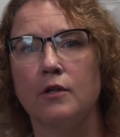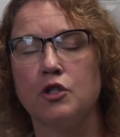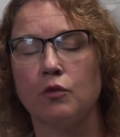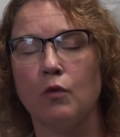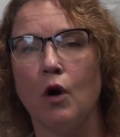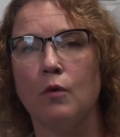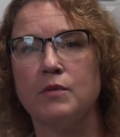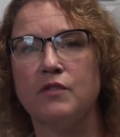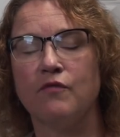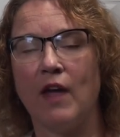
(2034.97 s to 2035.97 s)

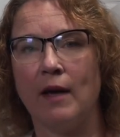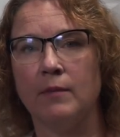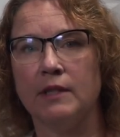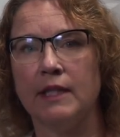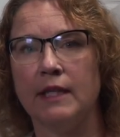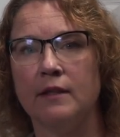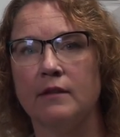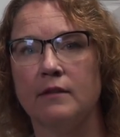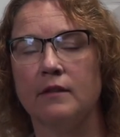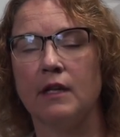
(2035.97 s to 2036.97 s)
Jerome's family
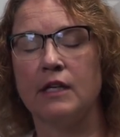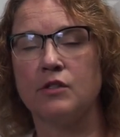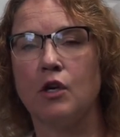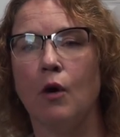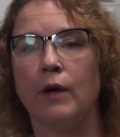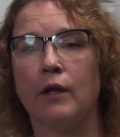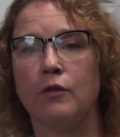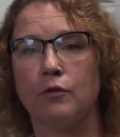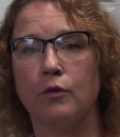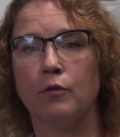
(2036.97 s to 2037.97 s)
is going
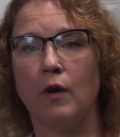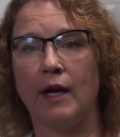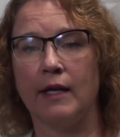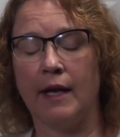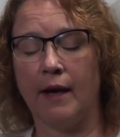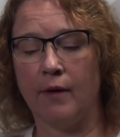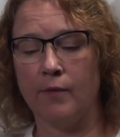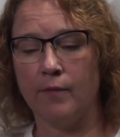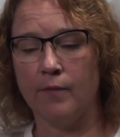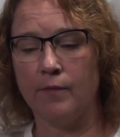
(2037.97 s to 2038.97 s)
through right now
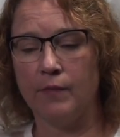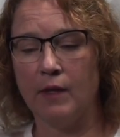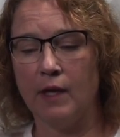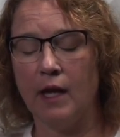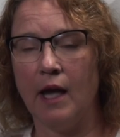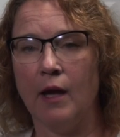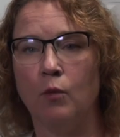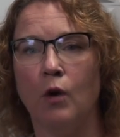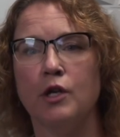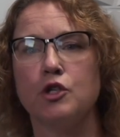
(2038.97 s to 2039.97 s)
and
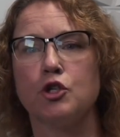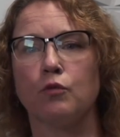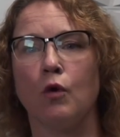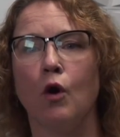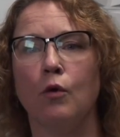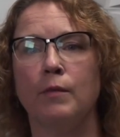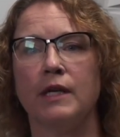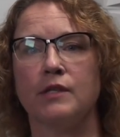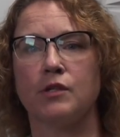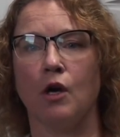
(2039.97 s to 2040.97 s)
what Jerome
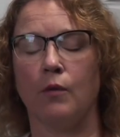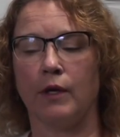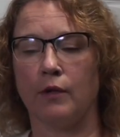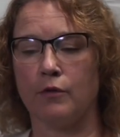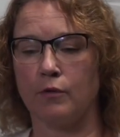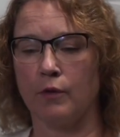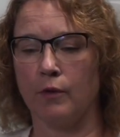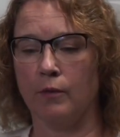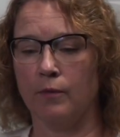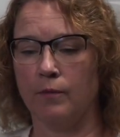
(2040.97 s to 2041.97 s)
is going
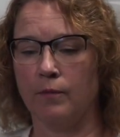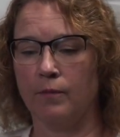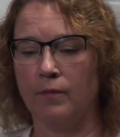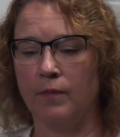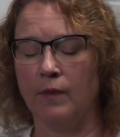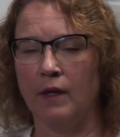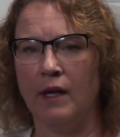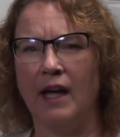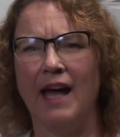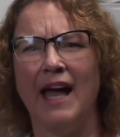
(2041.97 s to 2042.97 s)
through.
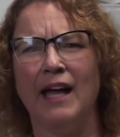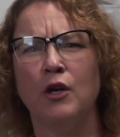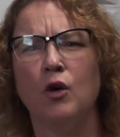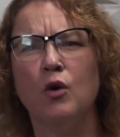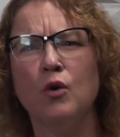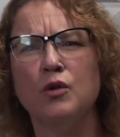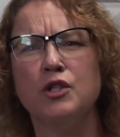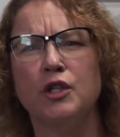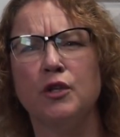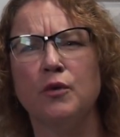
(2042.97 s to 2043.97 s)
And who
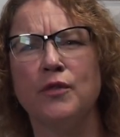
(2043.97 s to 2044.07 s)
do you